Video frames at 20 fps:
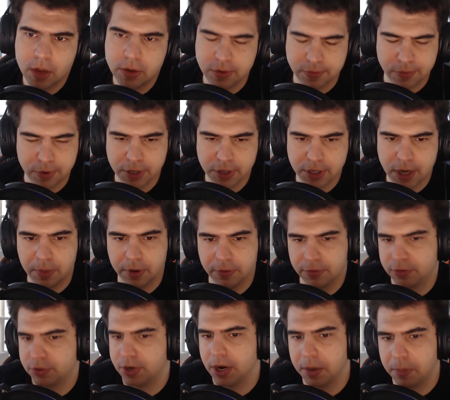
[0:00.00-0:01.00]
So for example,
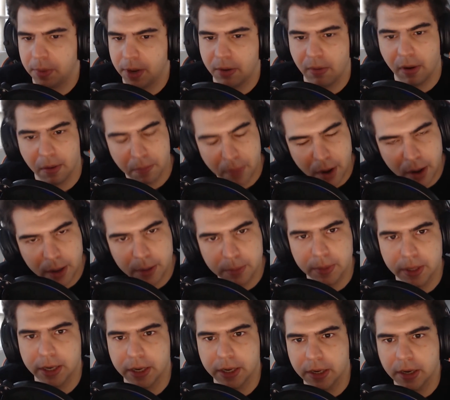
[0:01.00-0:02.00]
if you're trying to play around
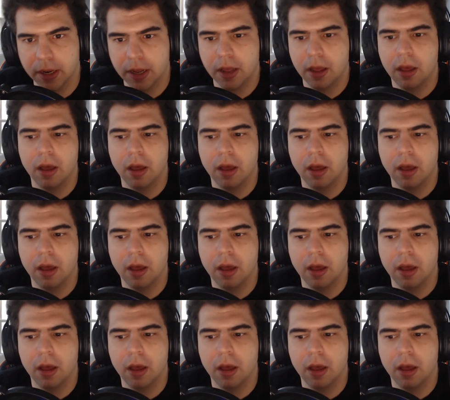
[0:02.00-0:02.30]
bottom lane,